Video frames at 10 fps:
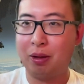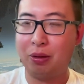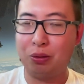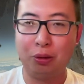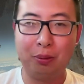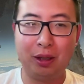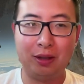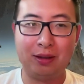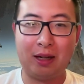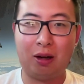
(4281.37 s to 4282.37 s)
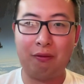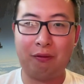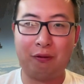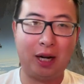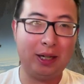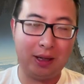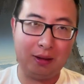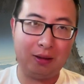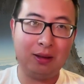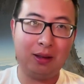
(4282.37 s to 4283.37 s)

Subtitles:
but the rumor is that on Friday,